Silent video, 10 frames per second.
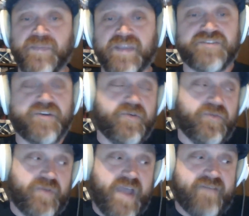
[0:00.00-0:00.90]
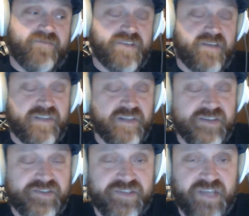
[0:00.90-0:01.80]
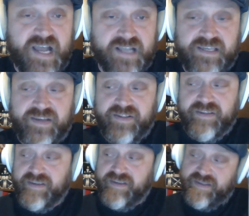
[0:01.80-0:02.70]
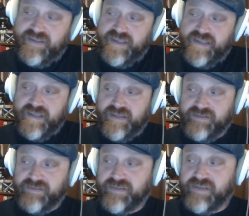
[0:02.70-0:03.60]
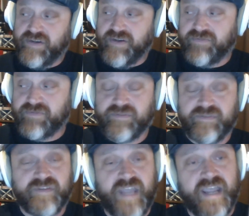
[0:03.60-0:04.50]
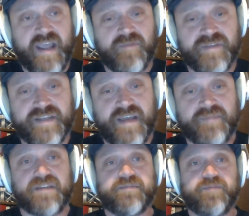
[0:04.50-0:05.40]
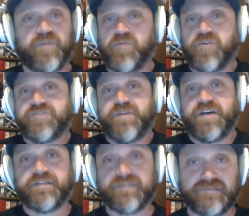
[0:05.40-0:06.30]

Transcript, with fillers: So have yourself a delicious cocktail and, you know, hang out with a zombie. What more could you want?